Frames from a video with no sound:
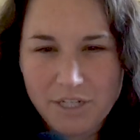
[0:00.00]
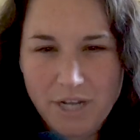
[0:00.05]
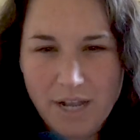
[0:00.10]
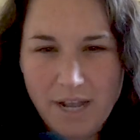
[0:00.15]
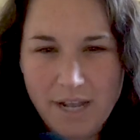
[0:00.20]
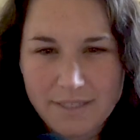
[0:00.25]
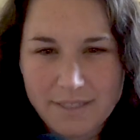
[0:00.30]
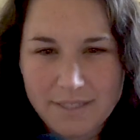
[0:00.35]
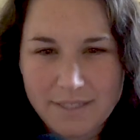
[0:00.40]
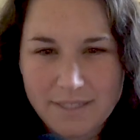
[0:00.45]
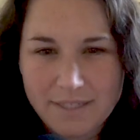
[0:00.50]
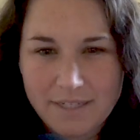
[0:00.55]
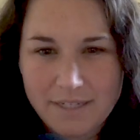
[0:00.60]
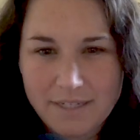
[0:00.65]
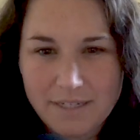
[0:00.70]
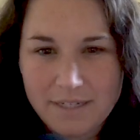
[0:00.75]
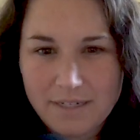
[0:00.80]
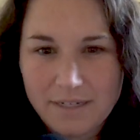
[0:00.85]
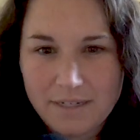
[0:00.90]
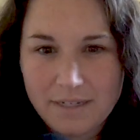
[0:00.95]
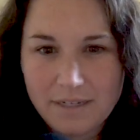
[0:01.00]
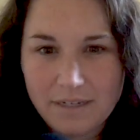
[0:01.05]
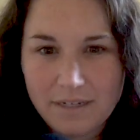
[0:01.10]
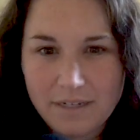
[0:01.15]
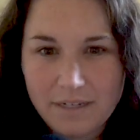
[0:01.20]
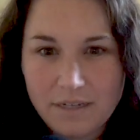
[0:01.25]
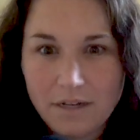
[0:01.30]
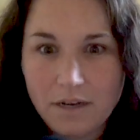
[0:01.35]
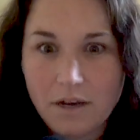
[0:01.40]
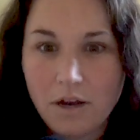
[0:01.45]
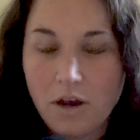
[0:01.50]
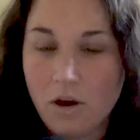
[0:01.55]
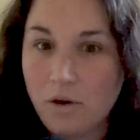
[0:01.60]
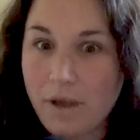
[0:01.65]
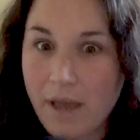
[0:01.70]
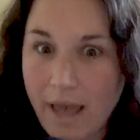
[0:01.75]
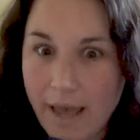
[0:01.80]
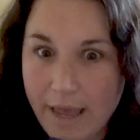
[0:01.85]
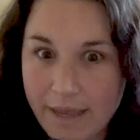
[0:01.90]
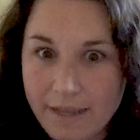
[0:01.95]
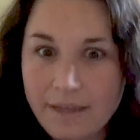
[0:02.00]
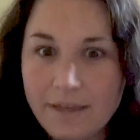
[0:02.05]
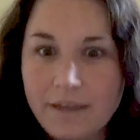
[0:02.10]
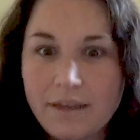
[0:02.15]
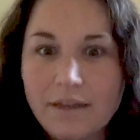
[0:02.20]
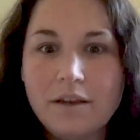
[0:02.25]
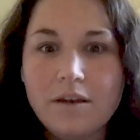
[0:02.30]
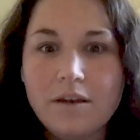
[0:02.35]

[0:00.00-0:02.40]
chest. Okay.